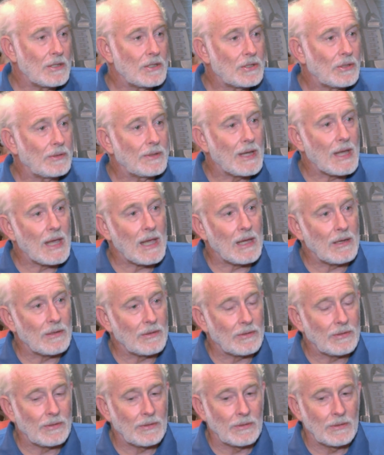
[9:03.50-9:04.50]
until the
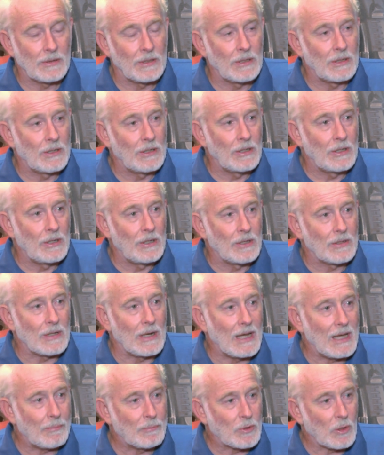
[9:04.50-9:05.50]
end, the
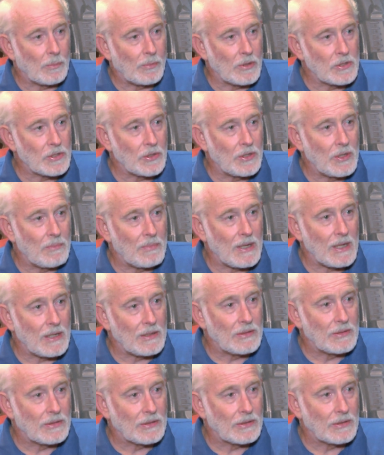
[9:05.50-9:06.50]
laptop was on her
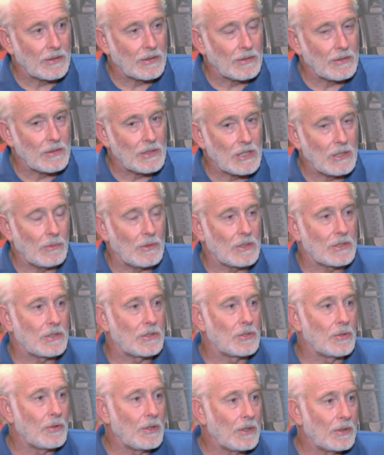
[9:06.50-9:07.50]
bed, she was
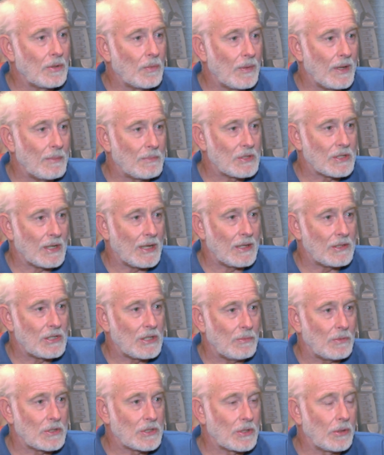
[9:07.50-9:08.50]
doing the website,
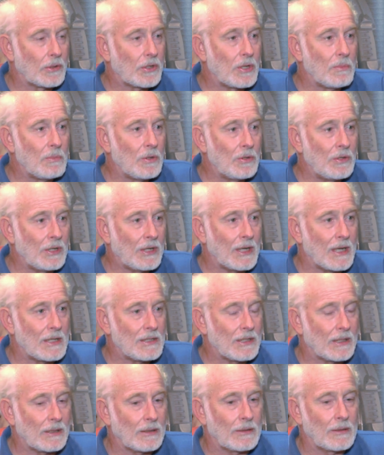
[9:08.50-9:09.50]
she was still
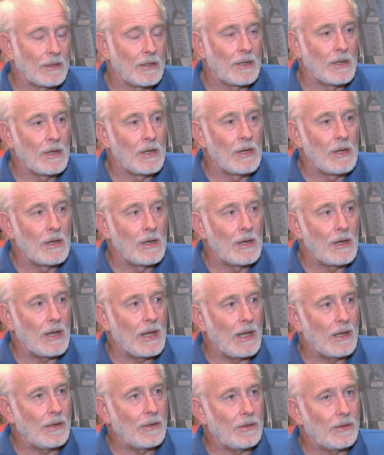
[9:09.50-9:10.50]
communicating,
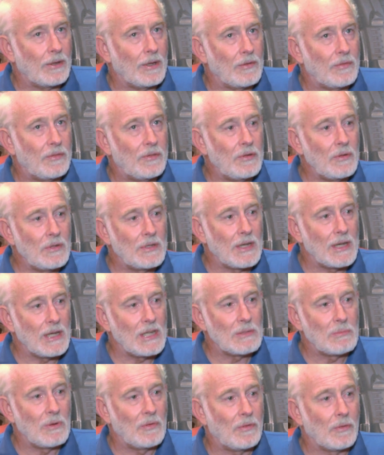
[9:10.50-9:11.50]
and a few
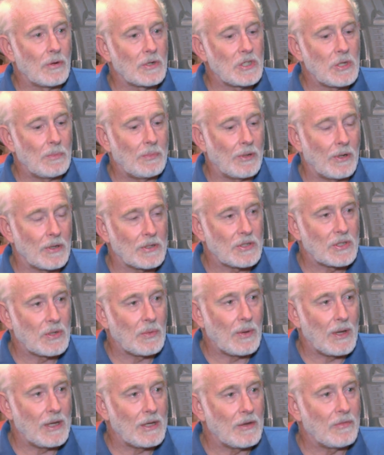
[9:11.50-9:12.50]
days before she passed
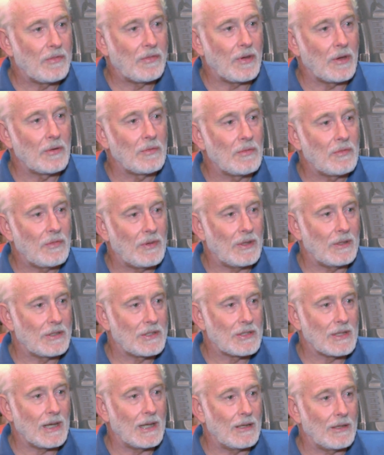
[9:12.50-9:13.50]
away, her phone fell
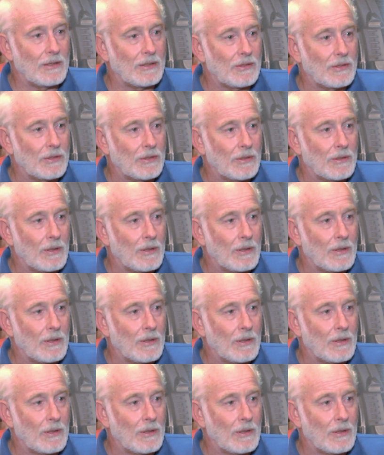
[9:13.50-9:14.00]
silent.